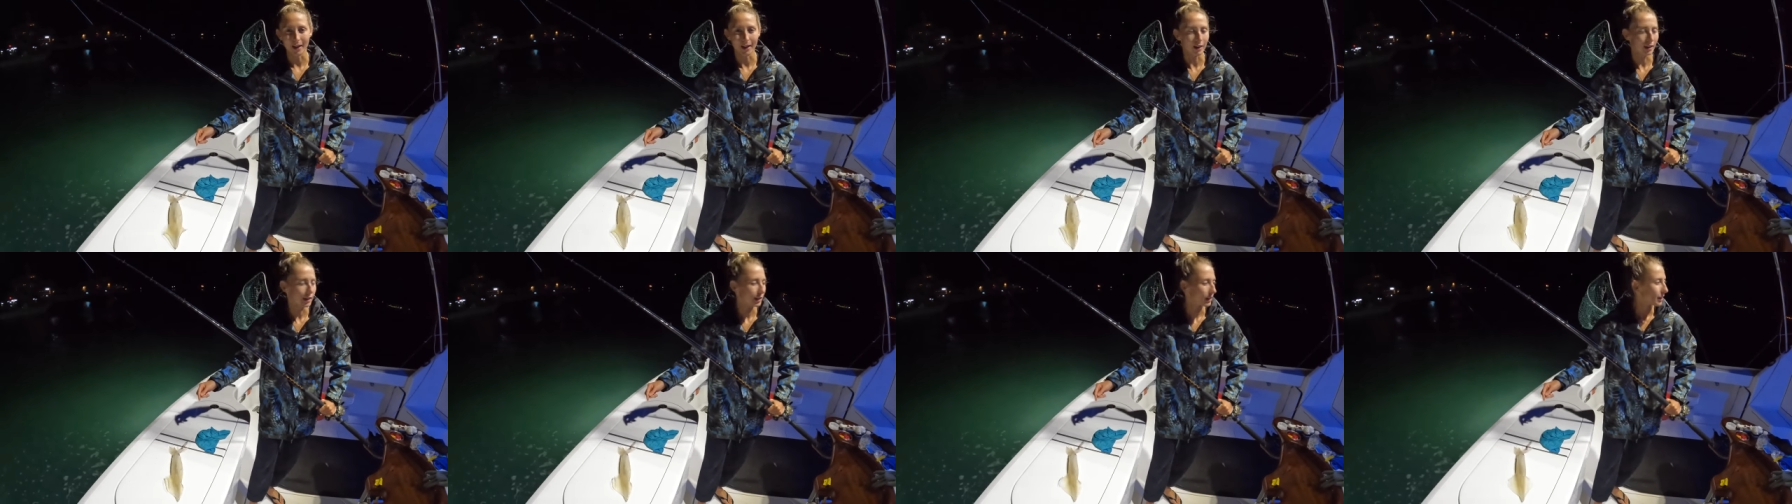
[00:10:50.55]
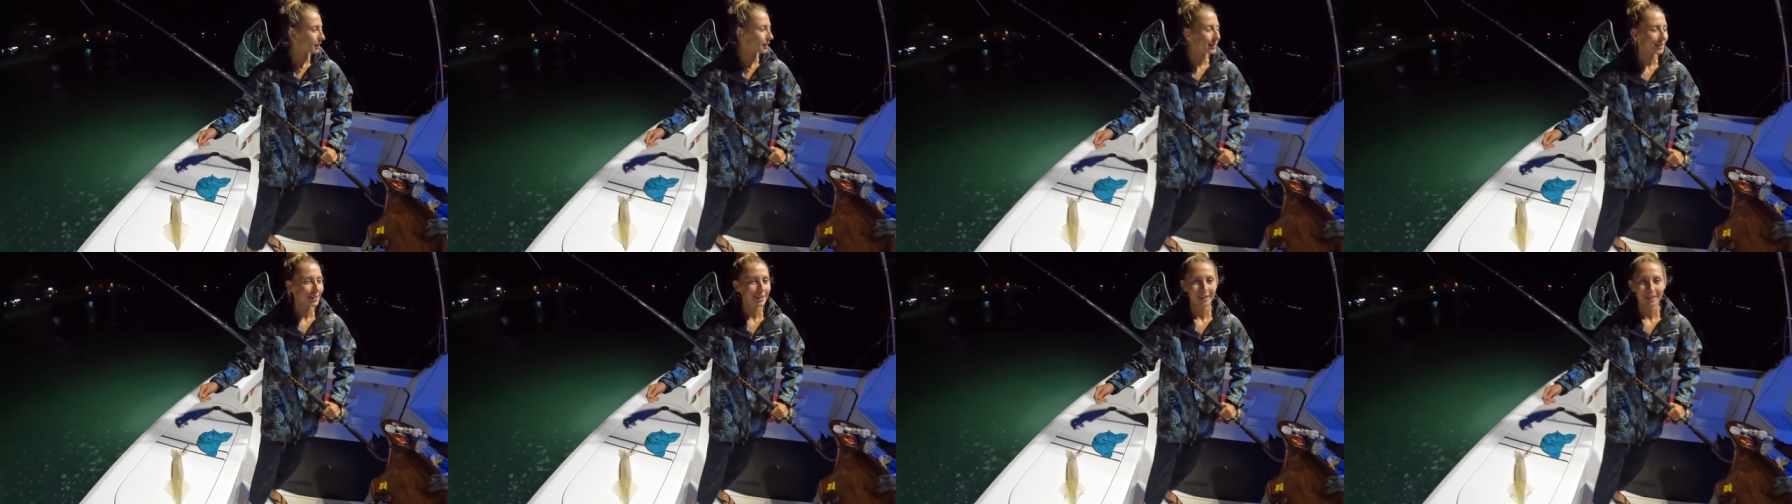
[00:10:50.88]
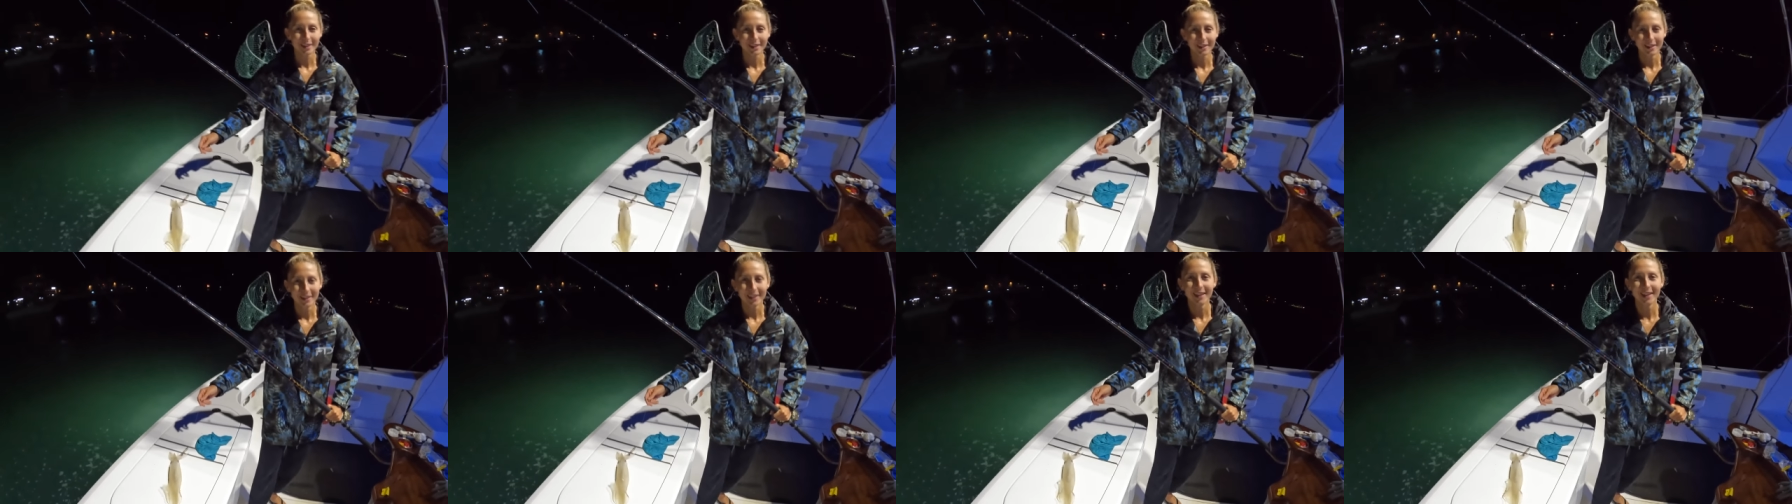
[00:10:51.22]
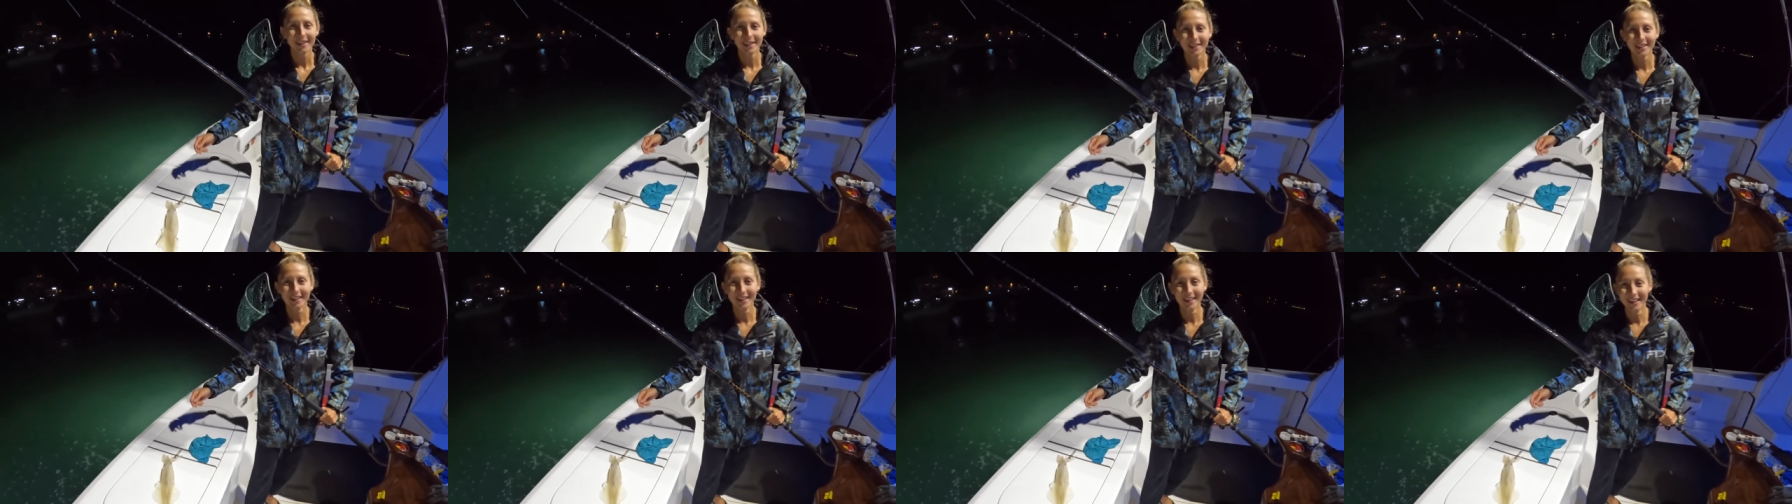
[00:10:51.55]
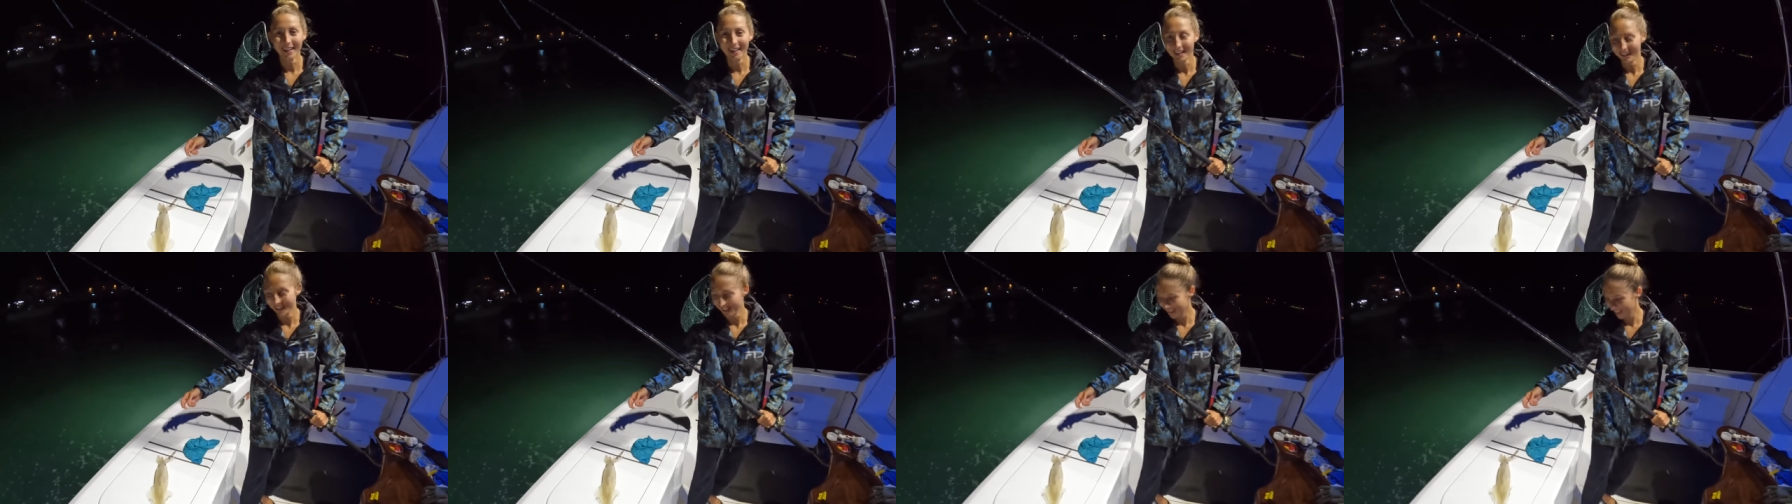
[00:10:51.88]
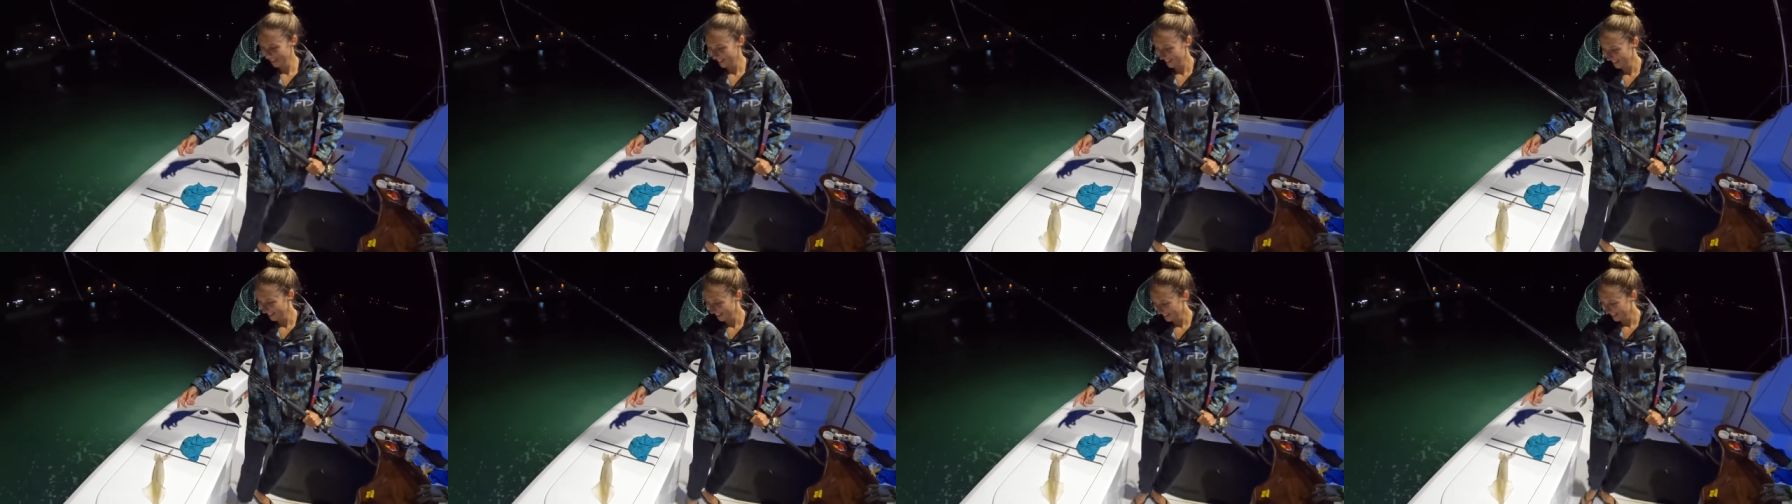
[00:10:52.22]
We just did this.
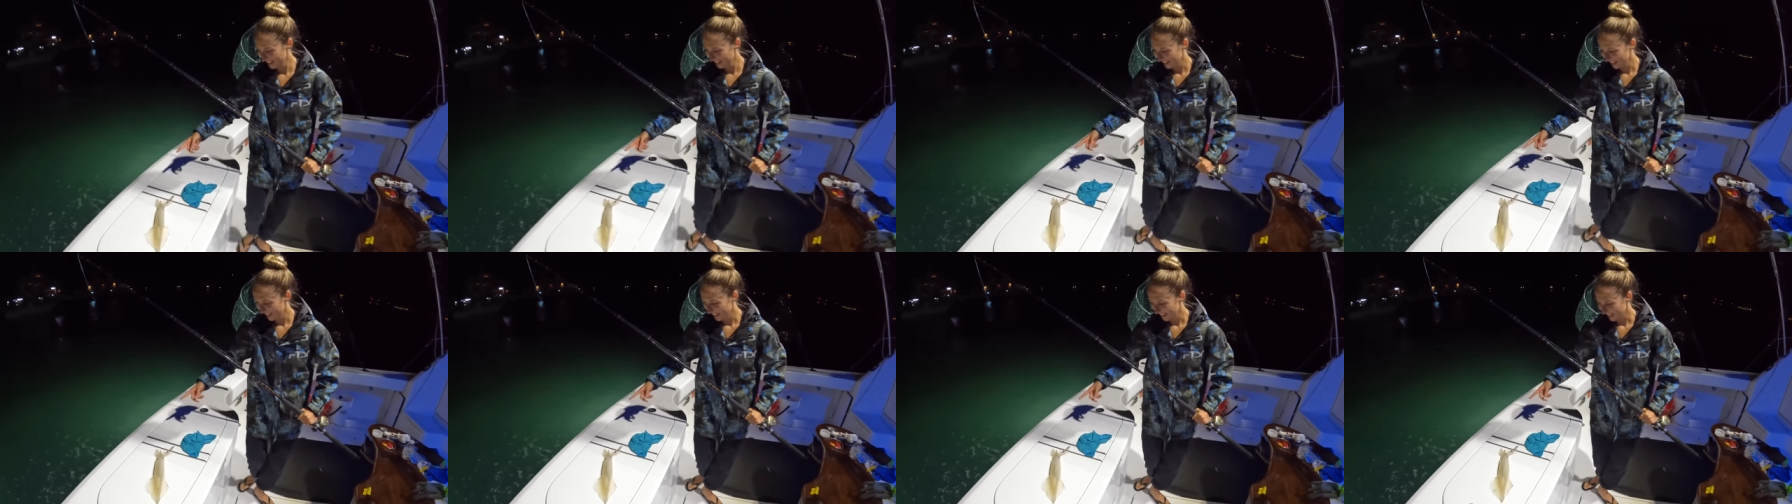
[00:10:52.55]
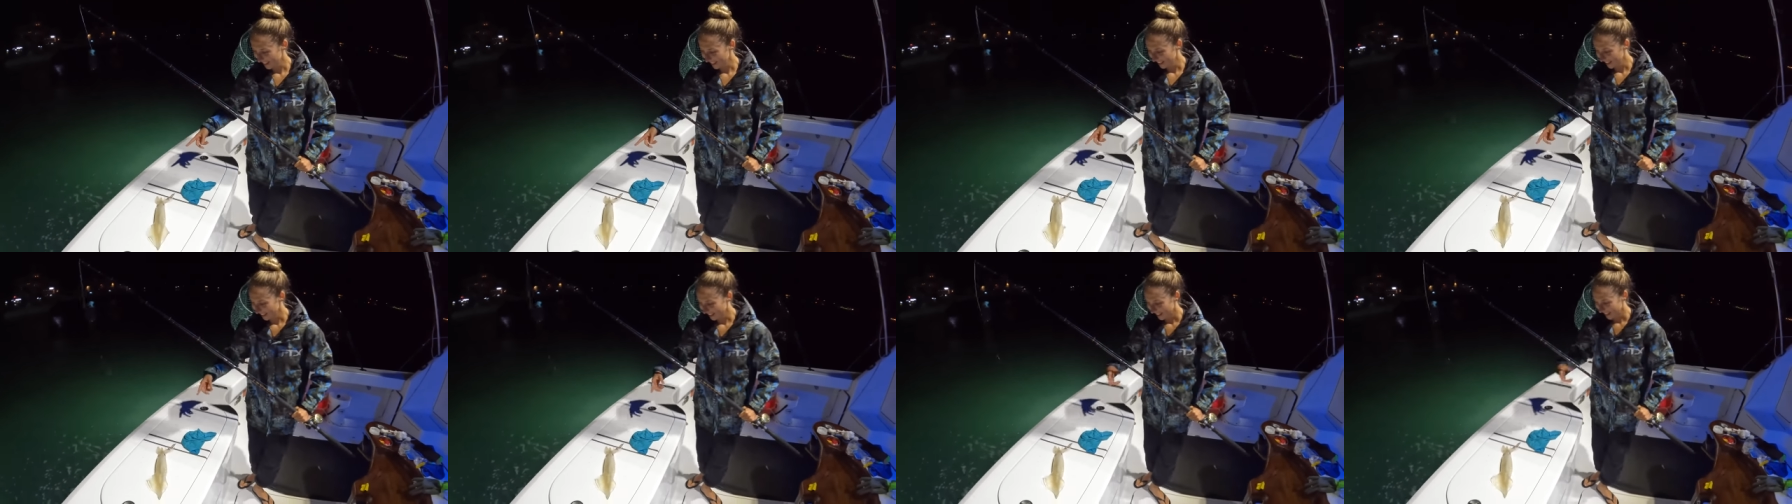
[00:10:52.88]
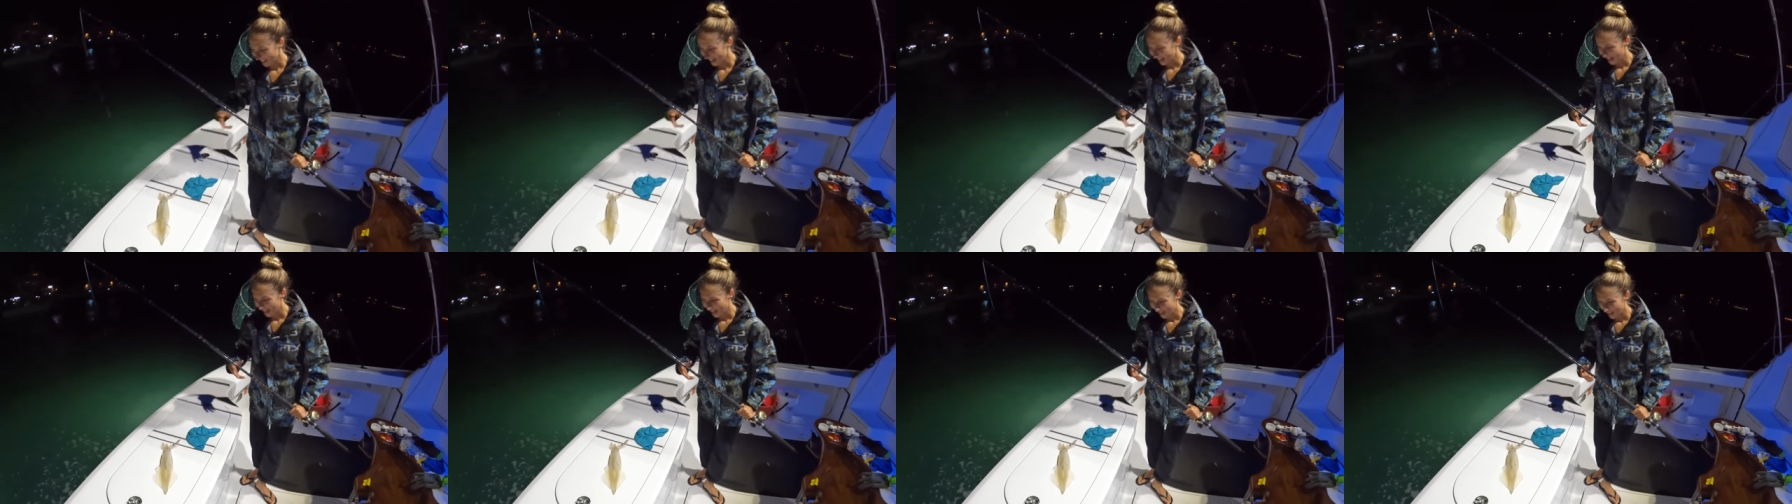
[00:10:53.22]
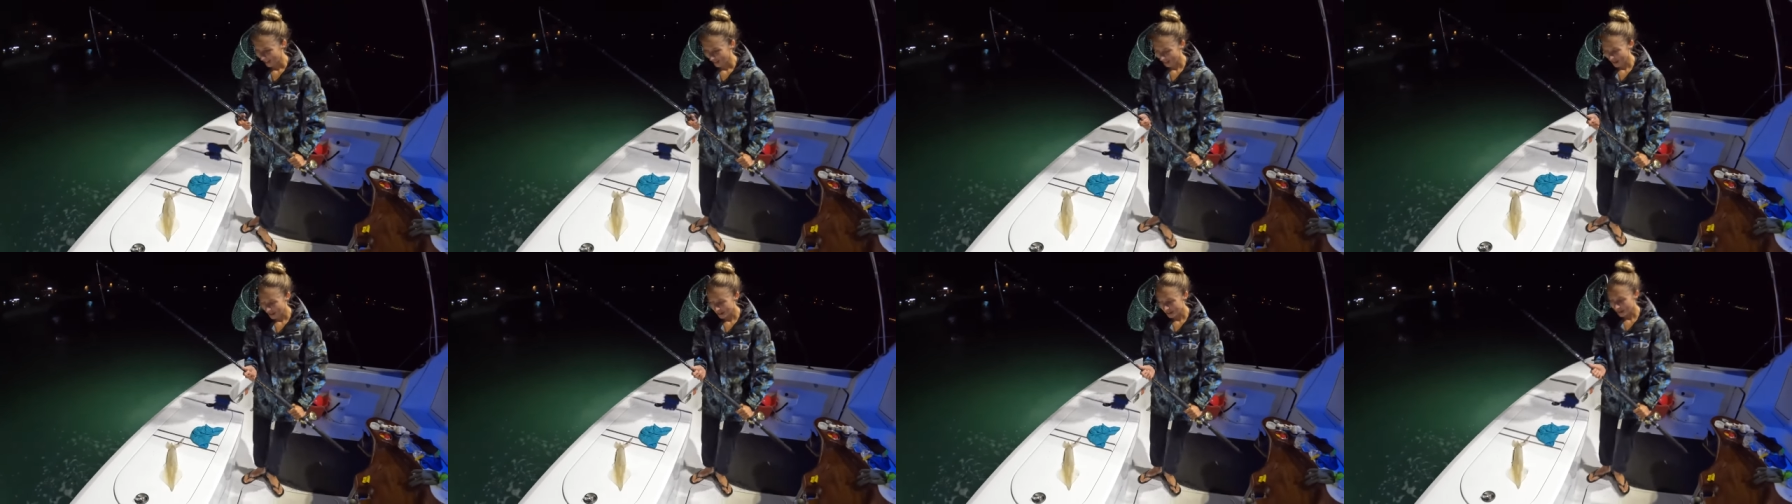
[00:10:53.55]
I'm looking at Google right